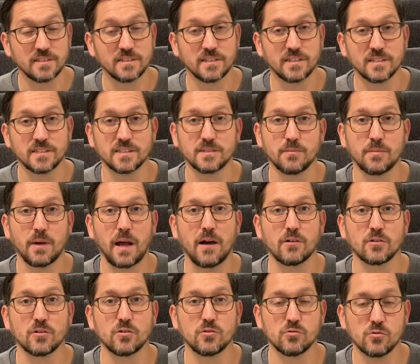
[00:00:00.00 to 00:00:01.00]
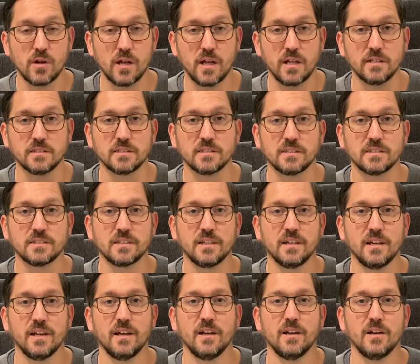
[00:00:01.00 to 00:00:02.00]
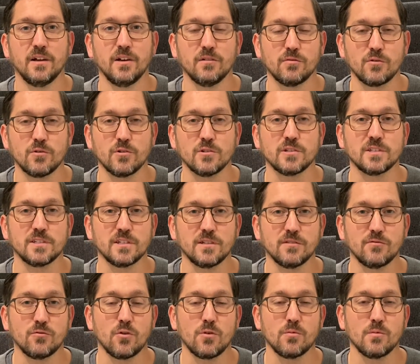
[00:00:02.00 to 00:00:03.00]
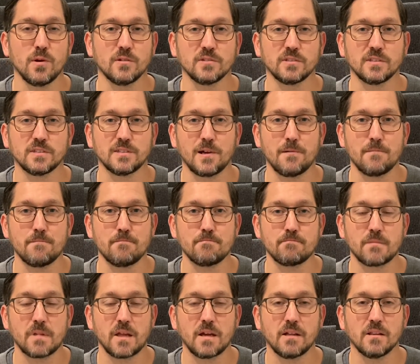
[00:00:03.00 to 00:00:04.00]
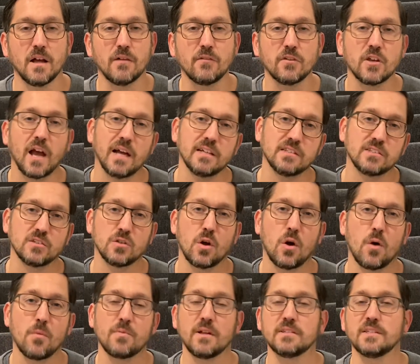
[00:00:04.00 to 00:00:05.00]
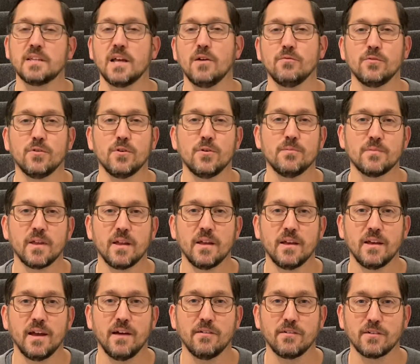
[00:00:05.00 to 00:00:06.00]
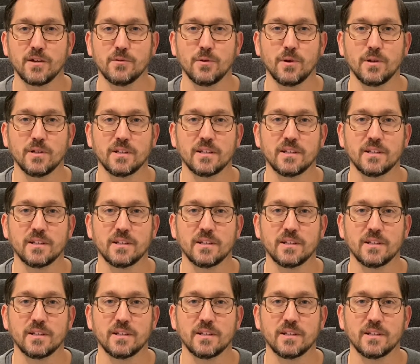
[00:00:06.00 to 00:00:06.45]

This is about grace first and foremost. So love you guys. Hope that's helpful. Have a good one.